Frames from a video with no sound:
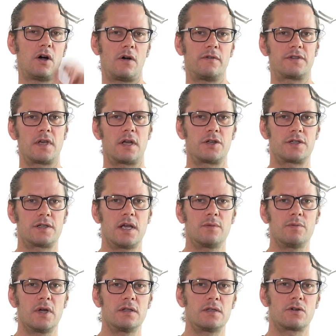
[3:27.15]
of such
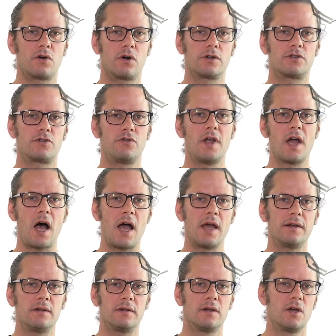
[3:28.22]
segments called
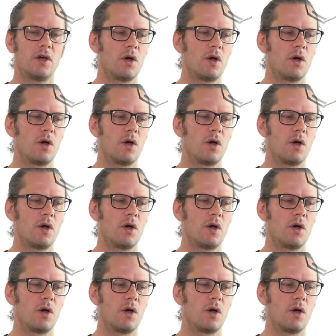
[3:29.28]
triyne,